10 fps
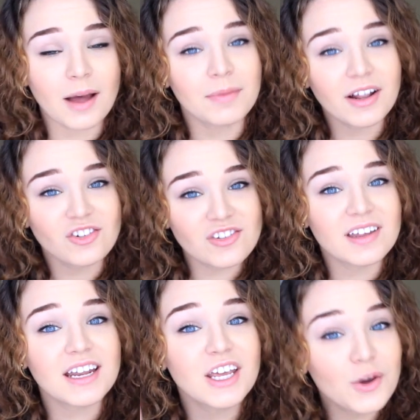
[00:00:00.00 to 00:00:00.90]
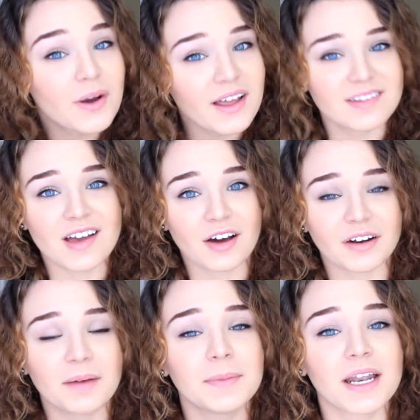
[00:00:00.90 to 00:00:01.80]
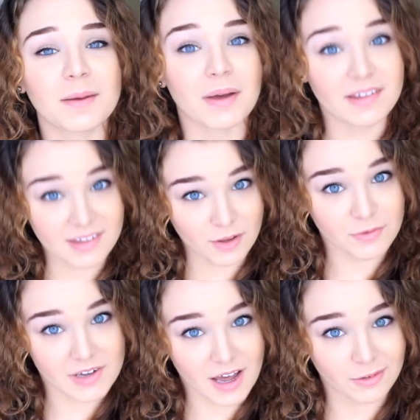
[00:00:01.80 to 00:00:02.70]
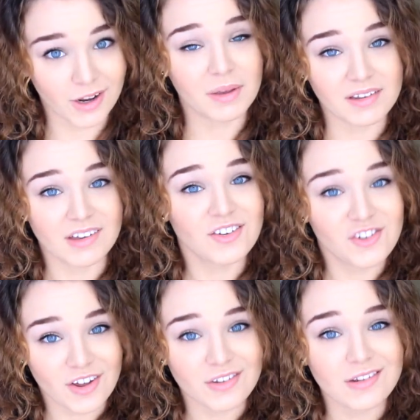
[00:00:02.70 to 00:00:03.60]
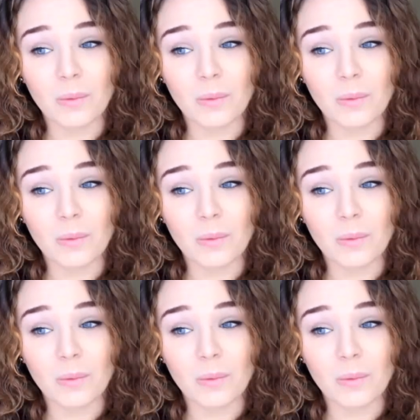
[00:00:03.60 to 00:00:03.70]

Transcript: I'm not just letting you guys down, I'm letting myself down because I just